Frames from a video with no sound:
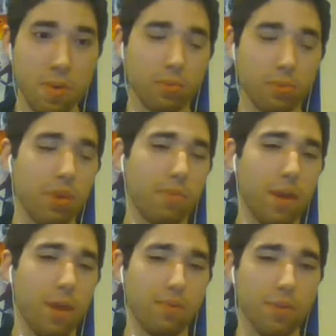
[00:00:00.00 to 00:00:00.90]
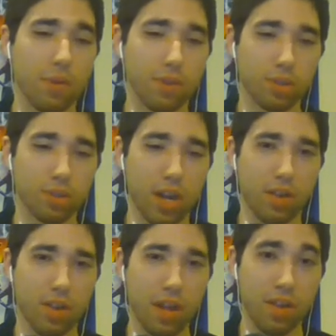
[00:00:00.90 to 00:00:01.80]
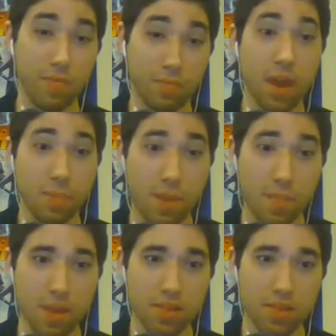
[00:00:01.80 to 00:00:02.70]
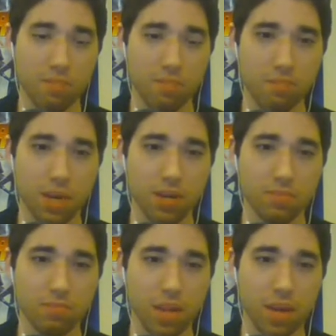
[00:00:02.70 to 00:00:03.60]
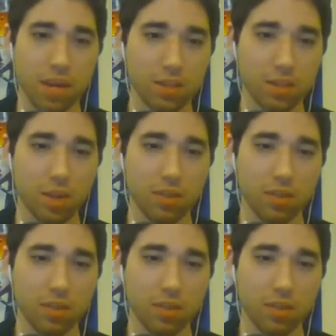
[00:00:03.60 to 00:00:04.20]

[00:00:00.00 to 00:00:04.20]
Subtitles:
3 from Hell review on this channel. If not by me, then by Danny. So.